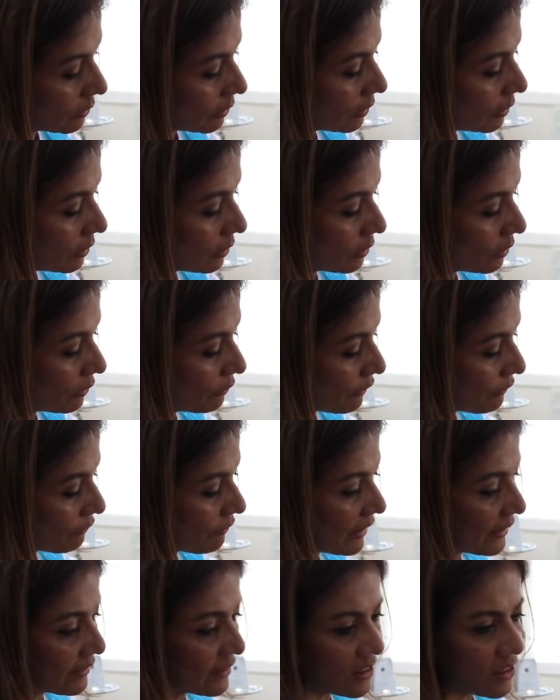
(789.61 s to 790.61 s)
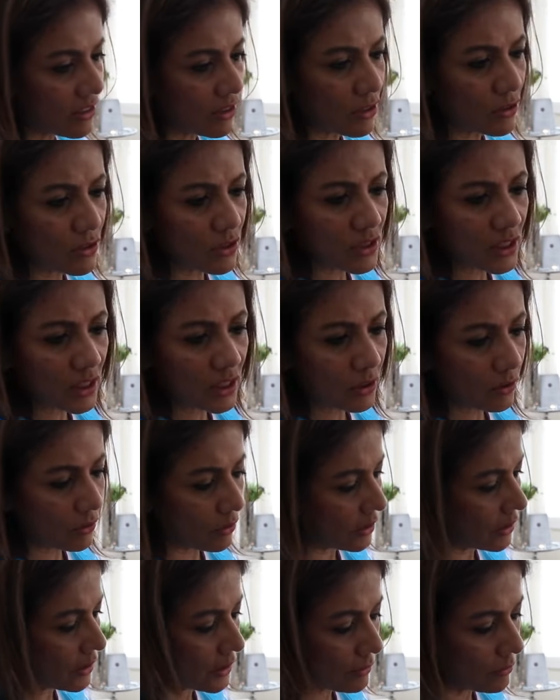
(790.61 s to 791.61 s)
You know, if I find there's loads of dirt
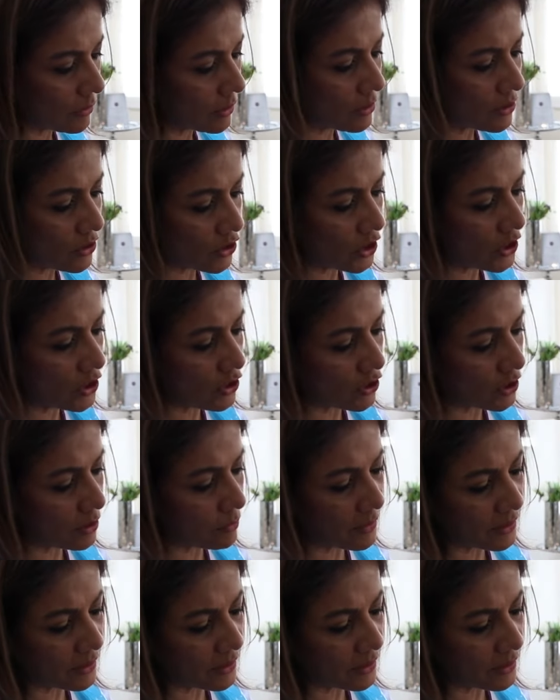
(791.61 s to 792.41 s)
on it, I'm going to change it.